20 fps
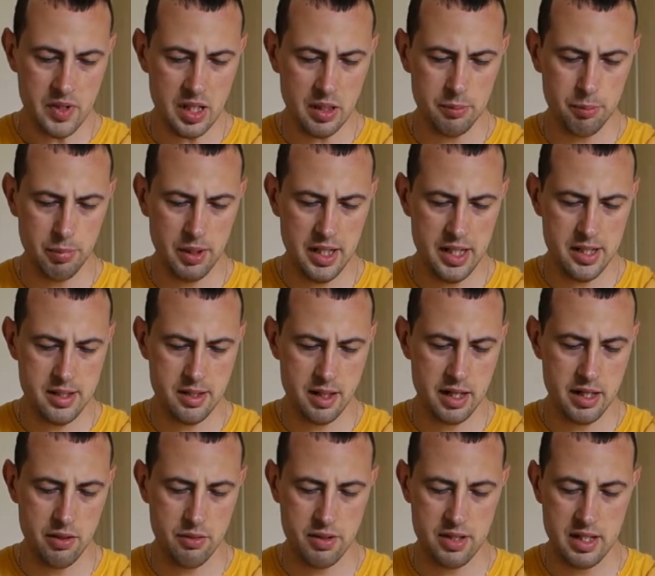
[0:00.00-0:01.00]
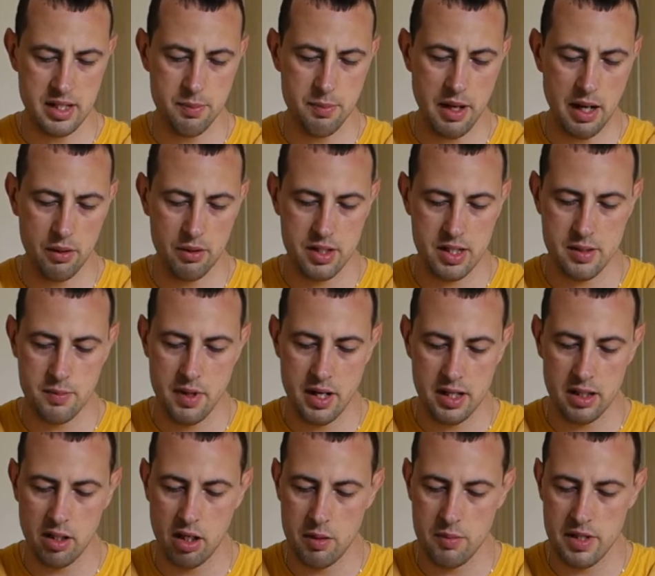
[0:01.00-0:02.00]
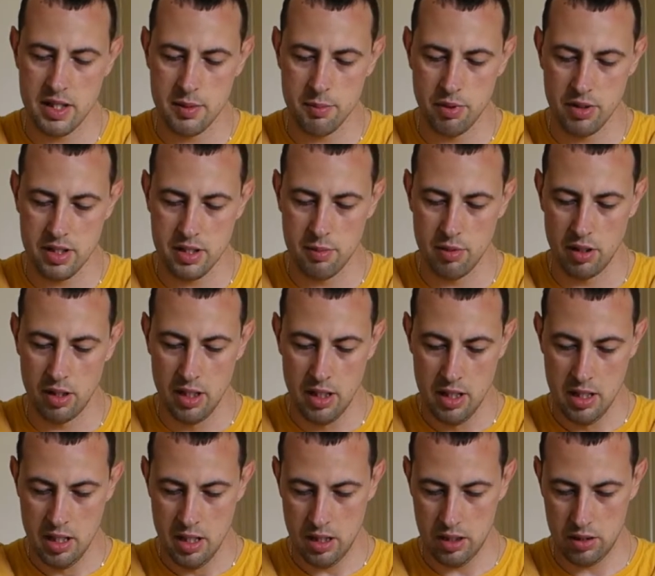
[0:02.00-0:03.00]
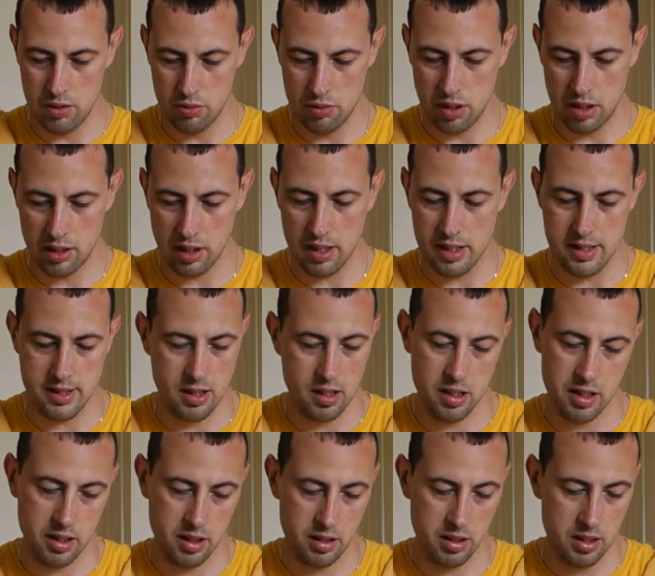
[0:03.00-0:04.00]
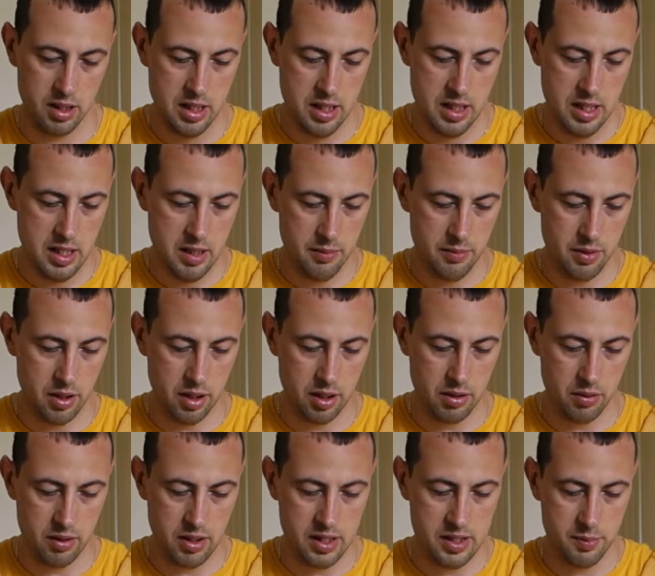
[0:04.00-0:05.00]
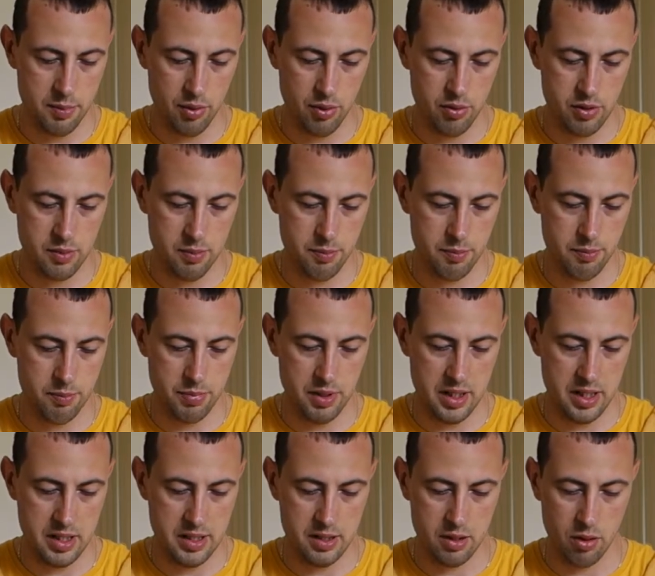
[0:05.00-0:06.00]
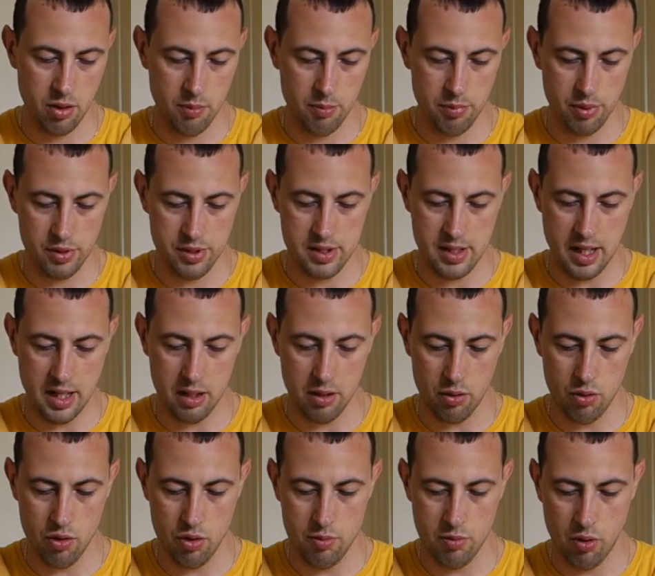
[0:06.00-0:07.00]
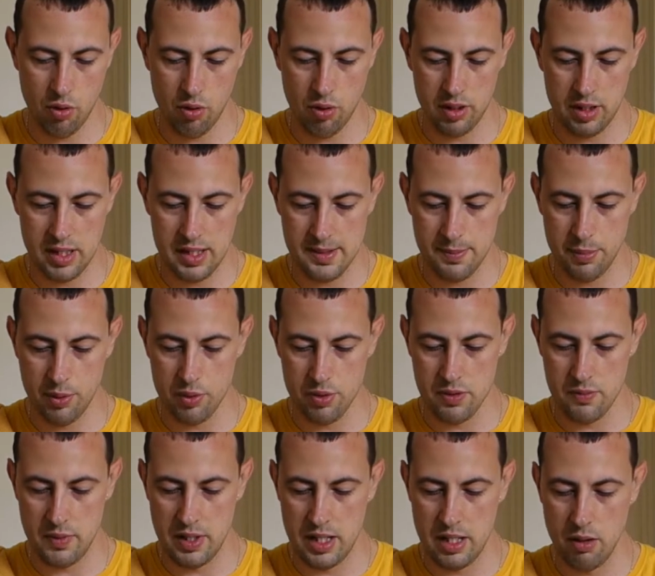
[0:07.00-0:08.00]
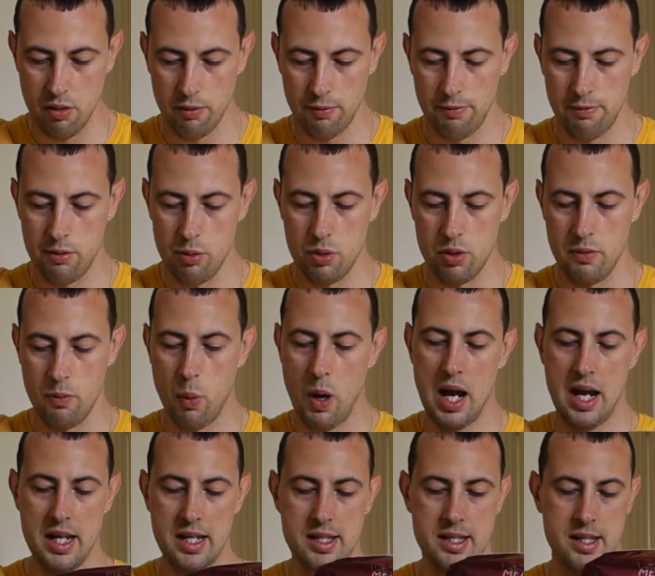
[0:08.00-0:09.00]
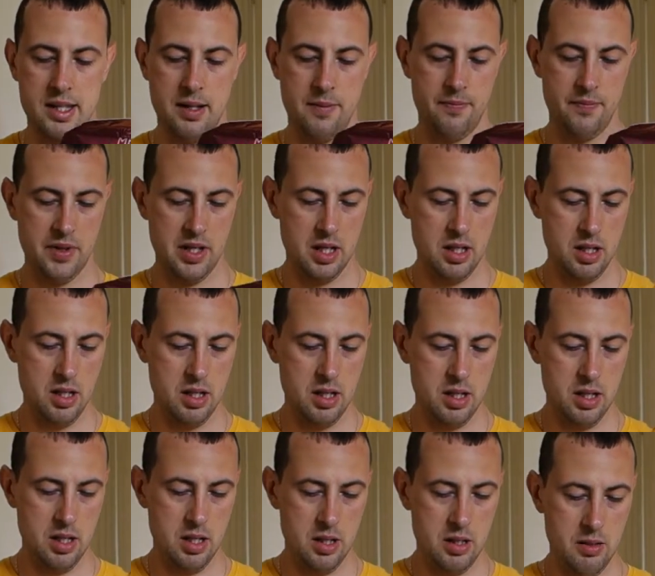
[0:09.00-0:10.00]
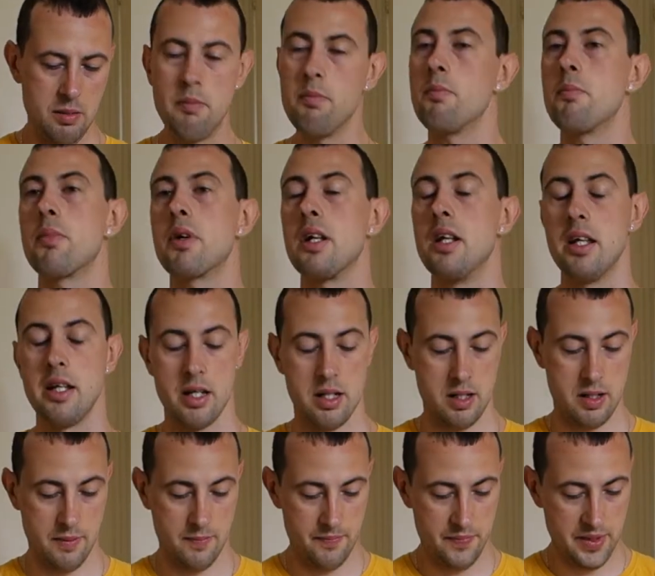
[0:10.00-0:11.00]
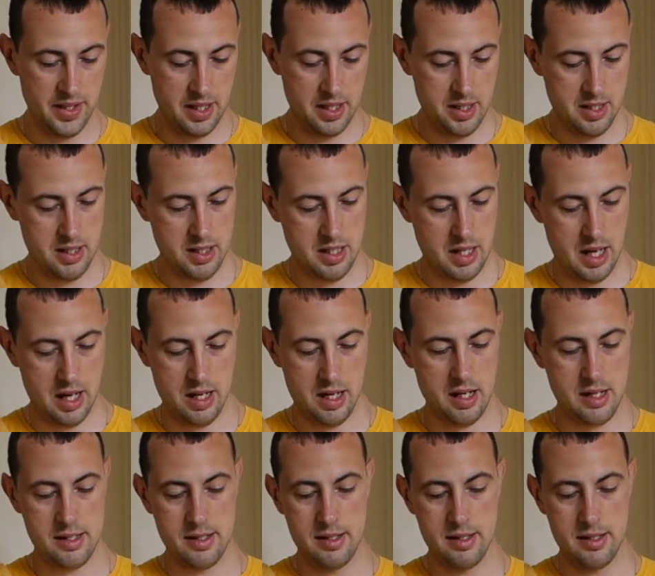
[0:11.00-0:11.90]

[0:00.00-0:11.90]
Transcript: Please reuse this pouch as many times as possible. Do not recycle. To dispose, please compost at home or dispose with your food waste. Brilliant. And there is